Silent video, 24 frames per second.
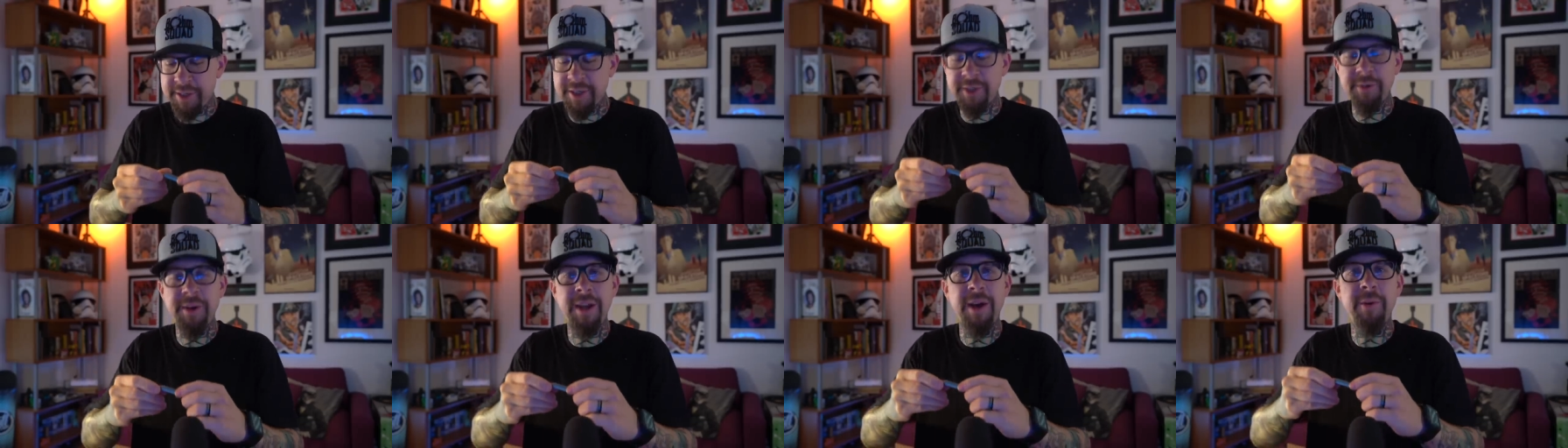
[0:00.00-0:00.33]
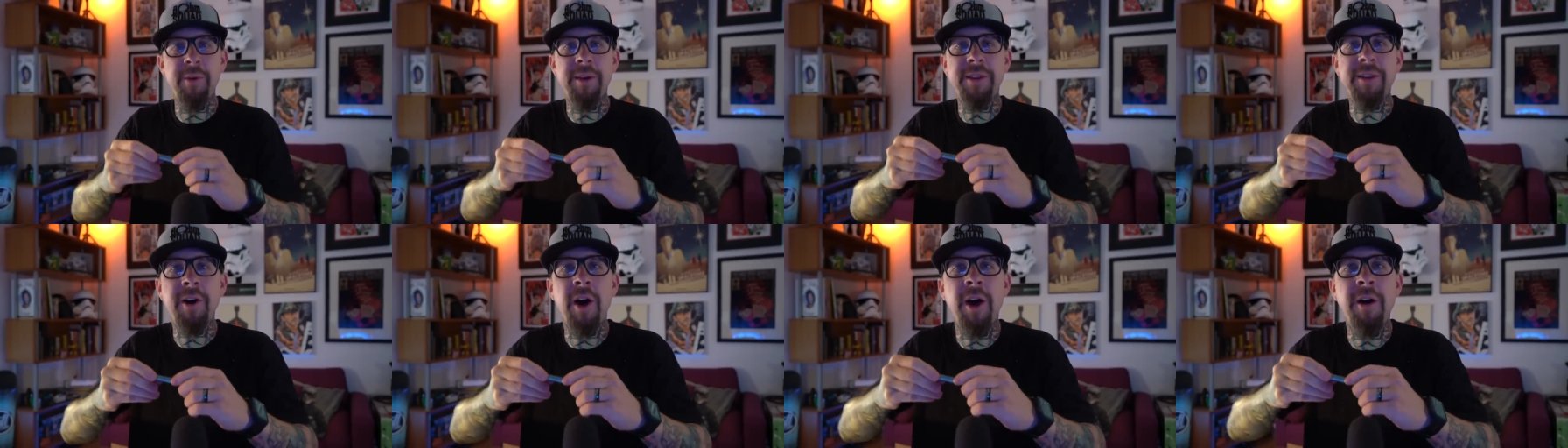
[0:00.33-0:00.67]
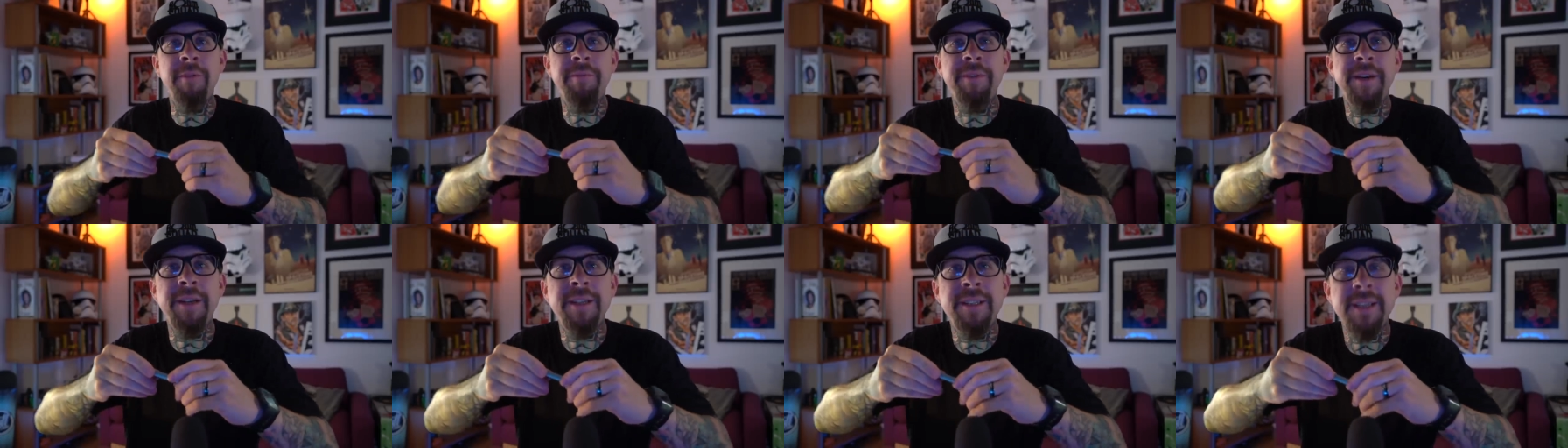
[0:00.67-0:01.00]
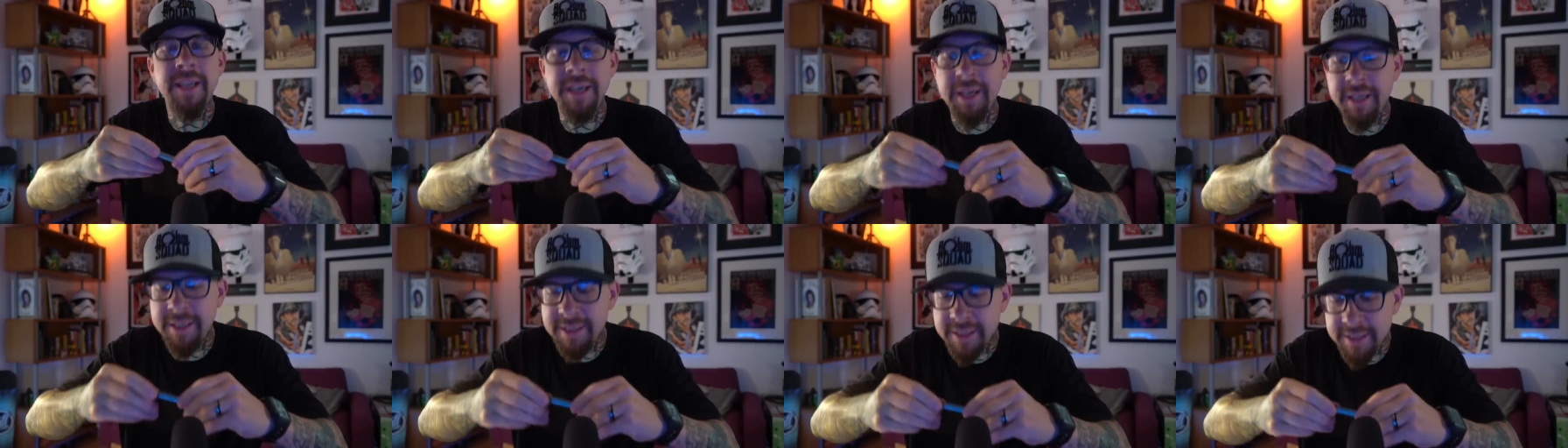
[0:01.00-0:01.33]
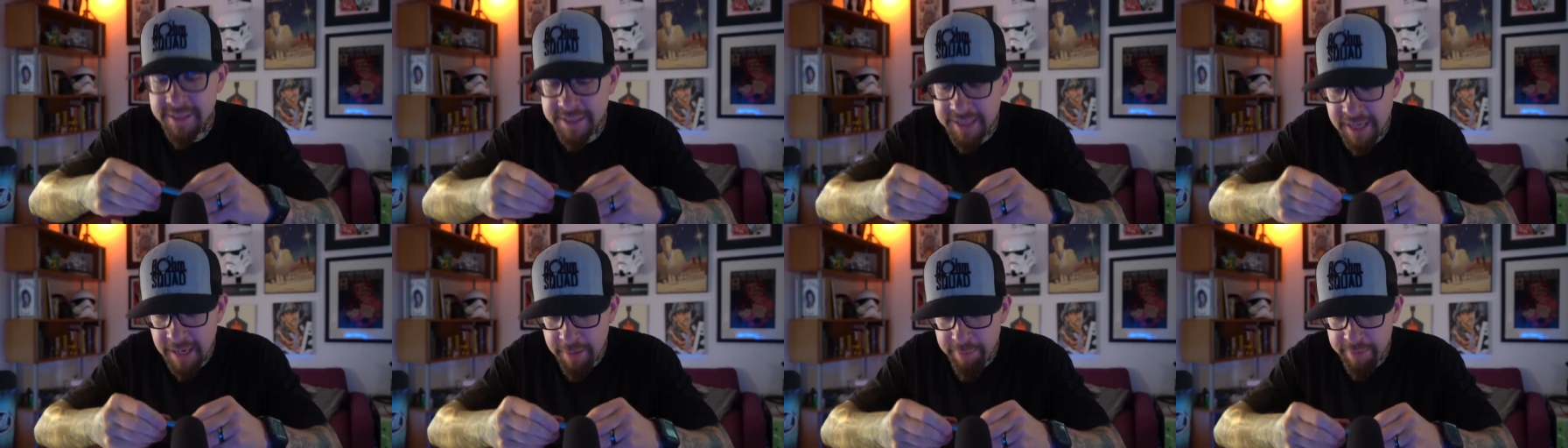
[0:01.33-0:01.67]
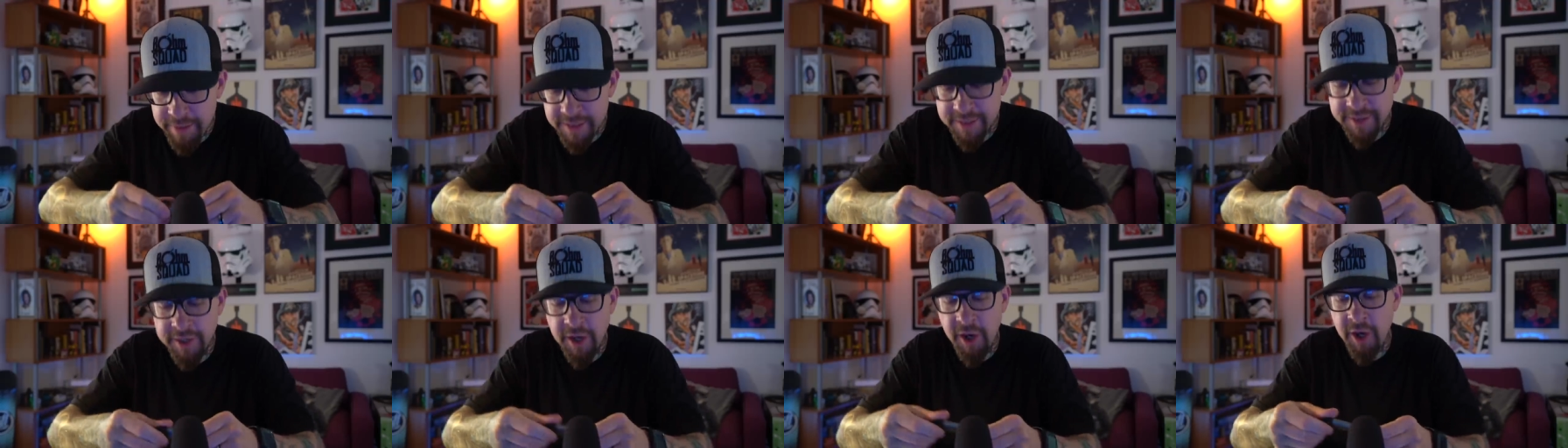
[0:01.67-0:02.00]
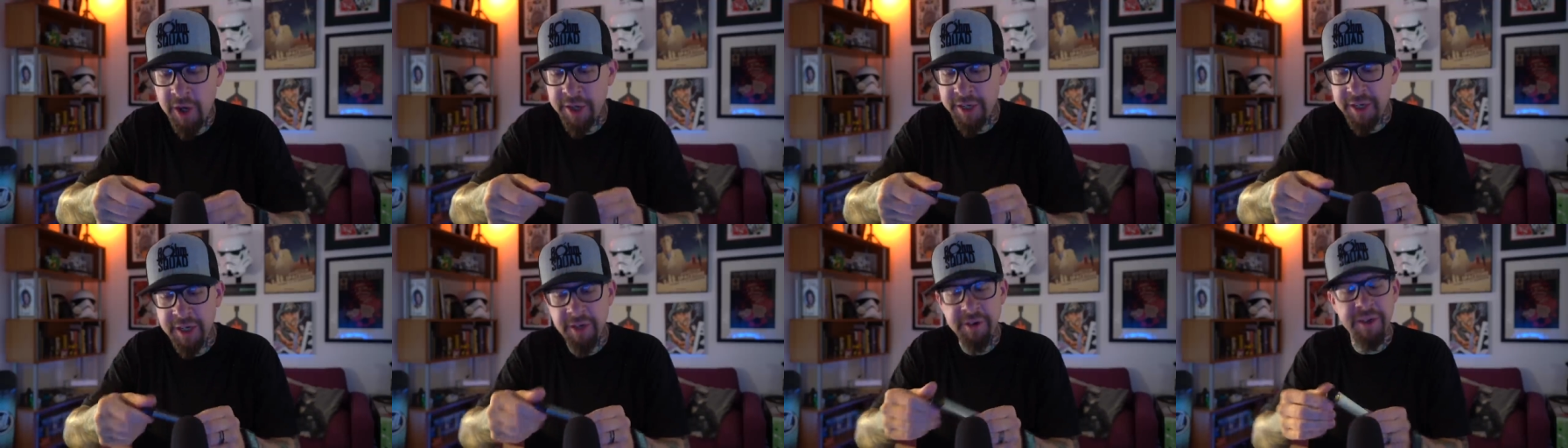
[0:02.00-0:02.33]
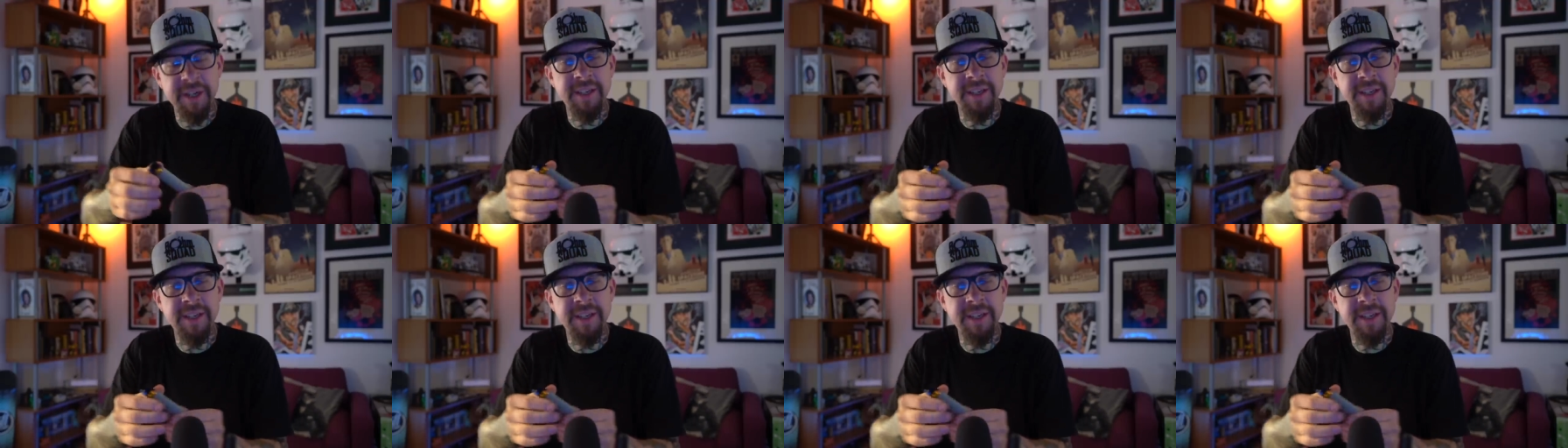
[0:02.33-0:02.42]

So now with confidence, I can snap this on here,